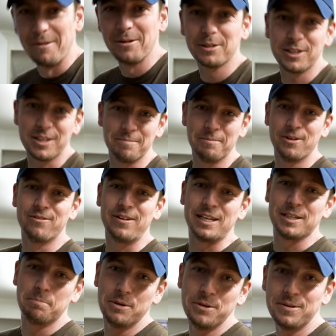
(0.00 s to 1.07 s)
Most of the movie
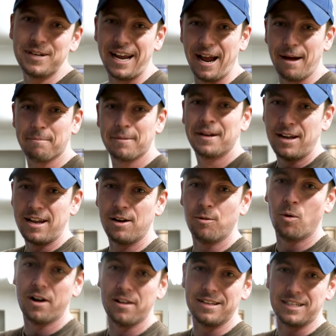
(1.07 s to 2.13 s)
is boot camp. In
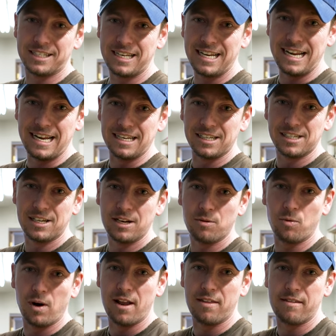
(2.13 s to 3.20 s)
one of the scenes,
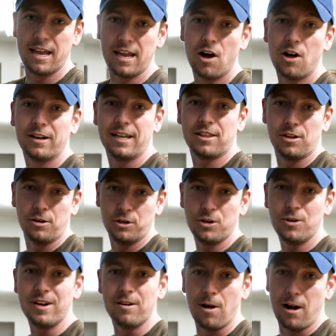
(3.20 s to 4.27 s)
when they all get their duty